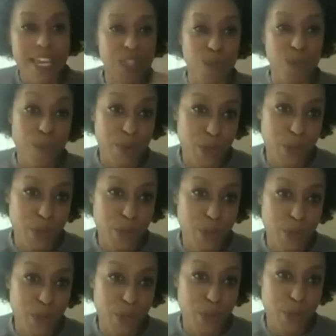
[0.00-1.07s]
is when we're doing like
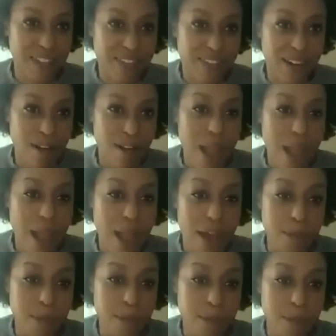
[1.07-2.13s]
us to figure out how to
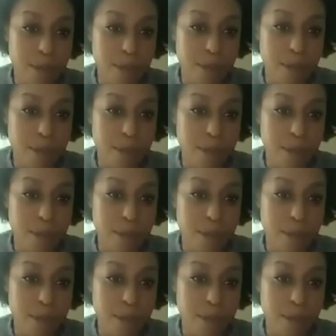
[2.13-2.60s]
move forward.